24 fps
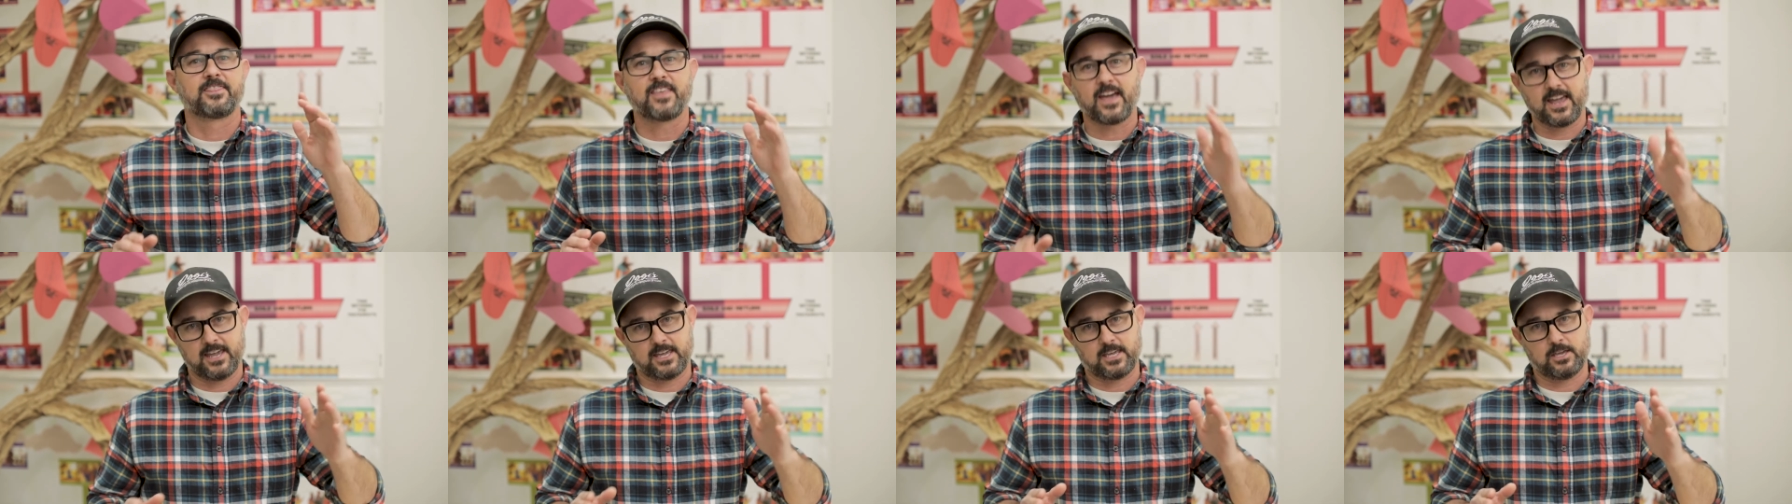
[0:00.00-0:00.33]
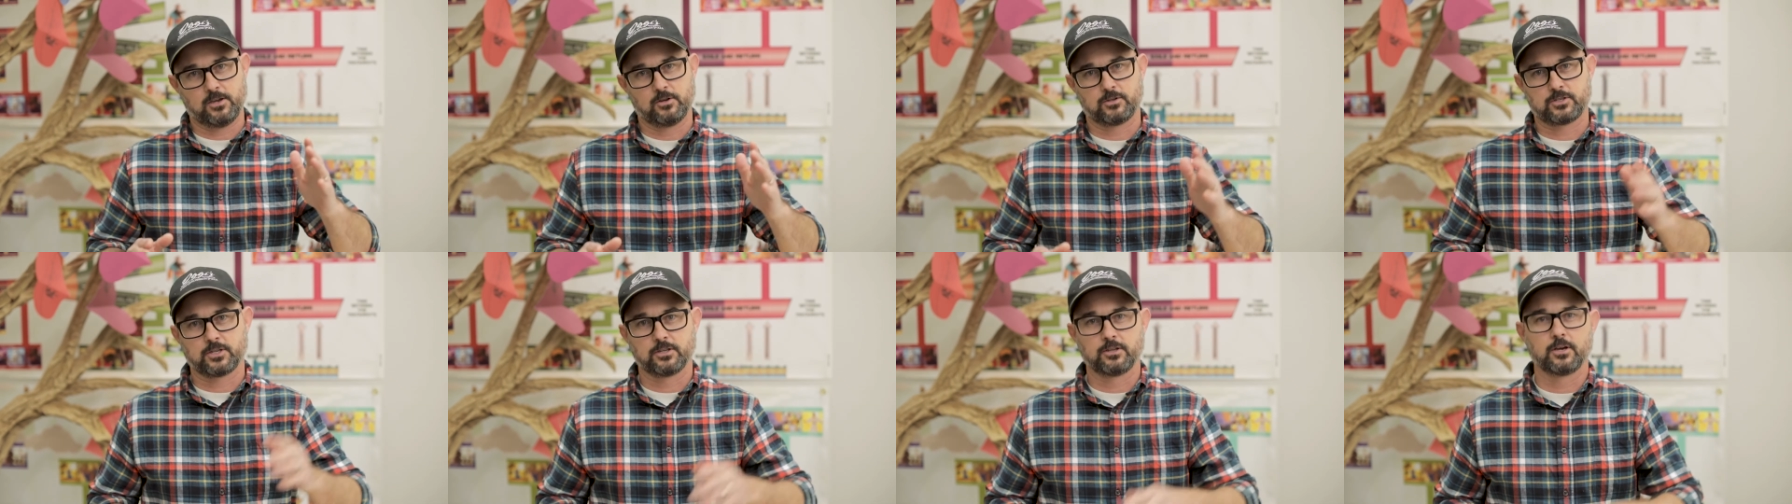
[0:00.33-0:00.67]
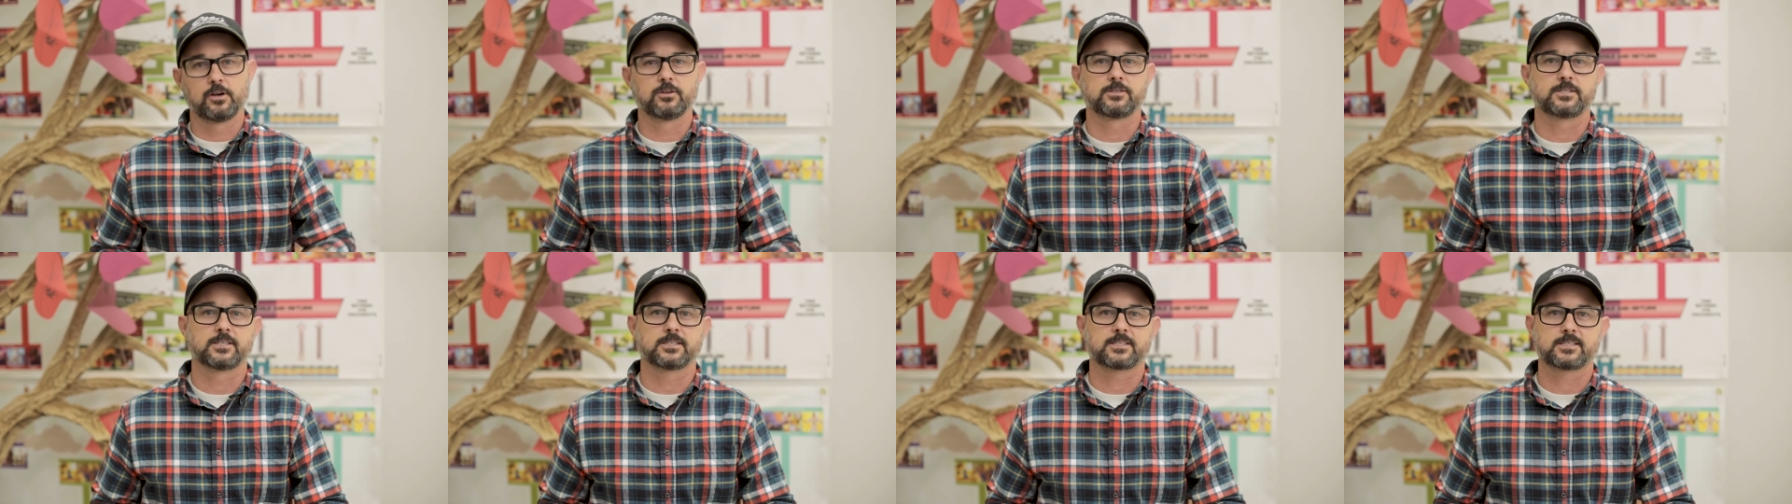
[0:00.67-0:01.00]
thank you to
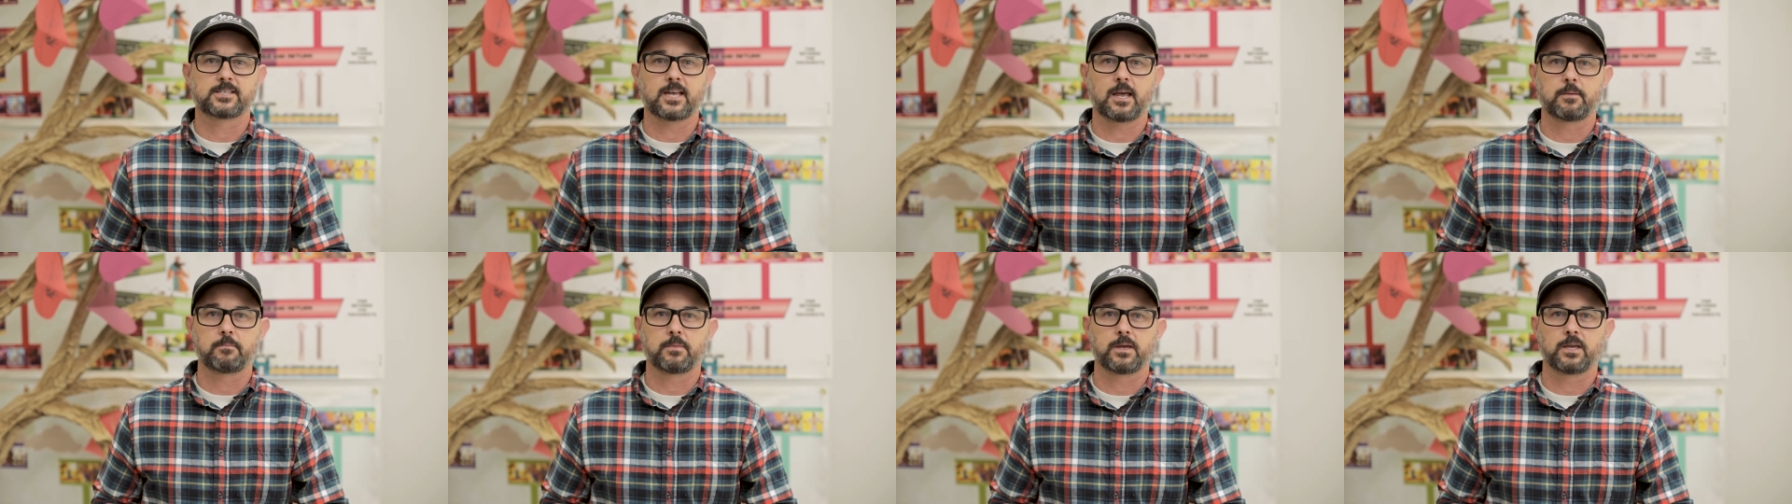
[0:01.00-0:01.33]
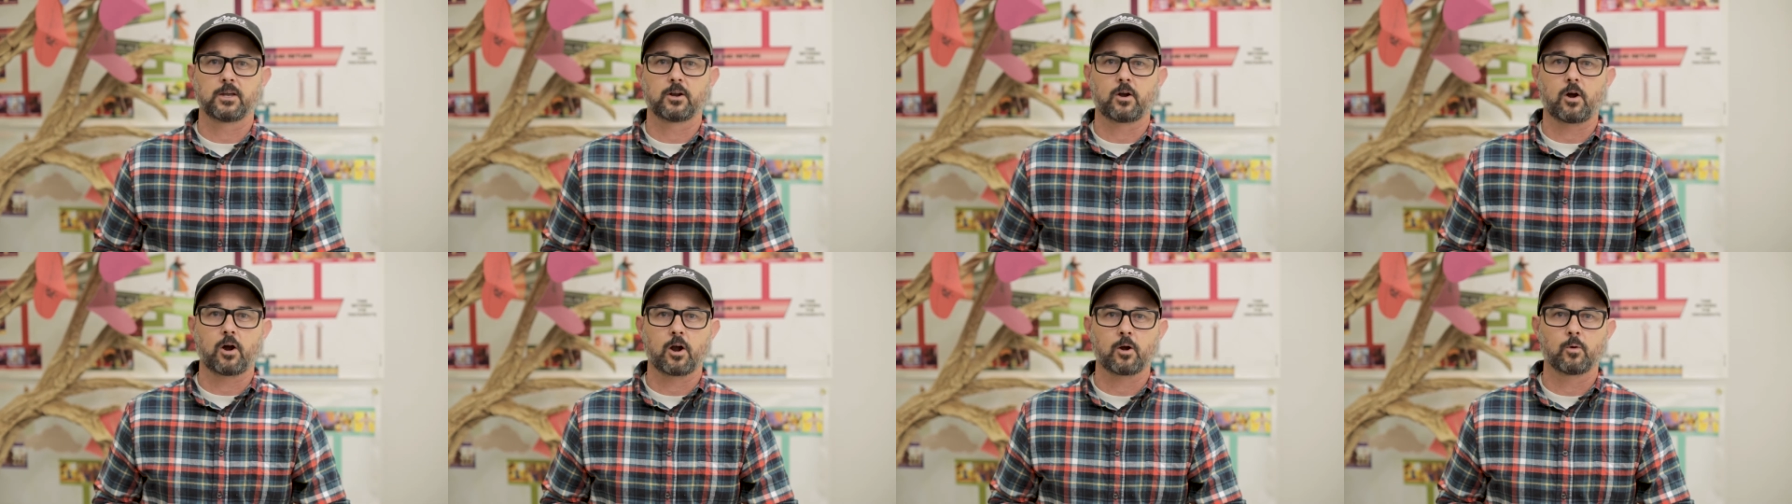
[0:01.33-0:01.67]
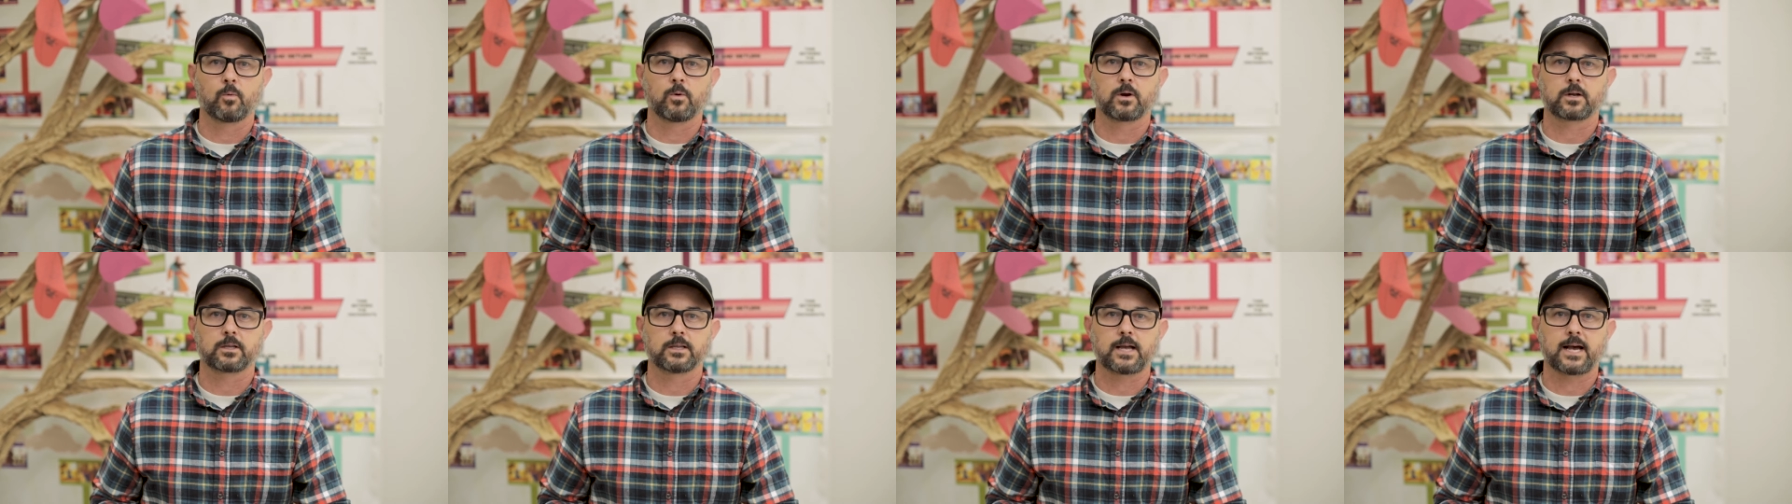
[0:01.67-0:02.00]
those that sent me your
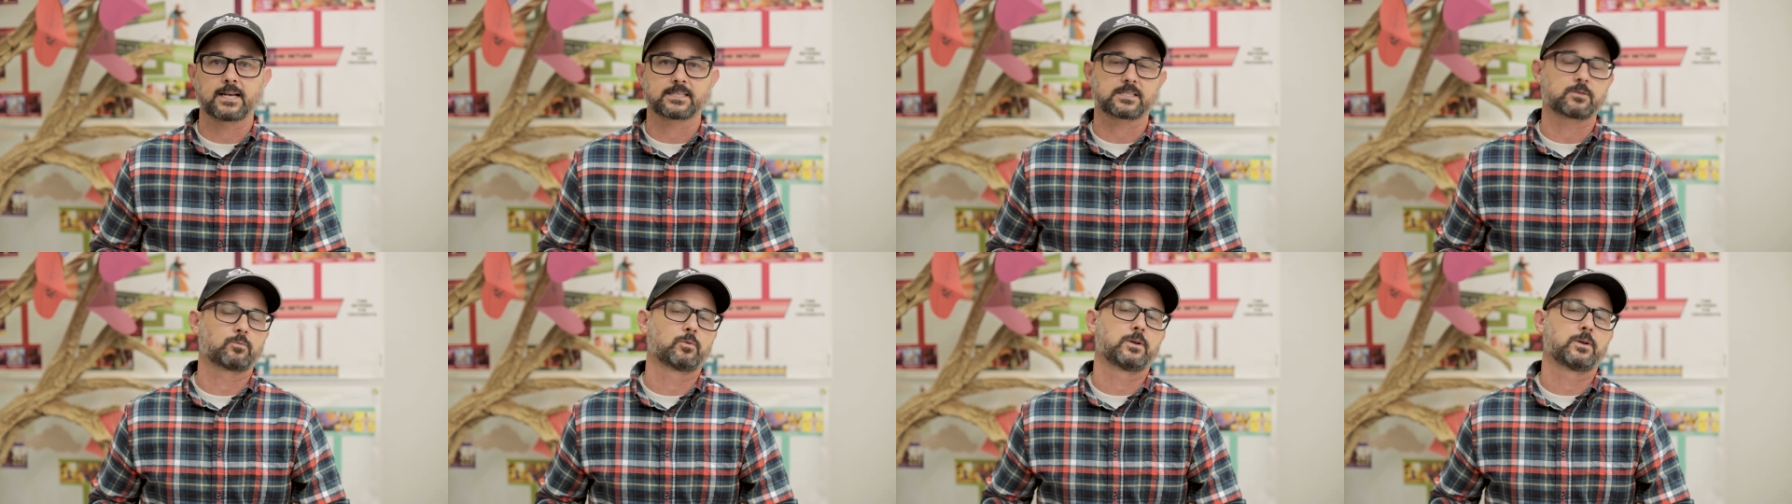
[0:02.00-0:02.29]
artwork last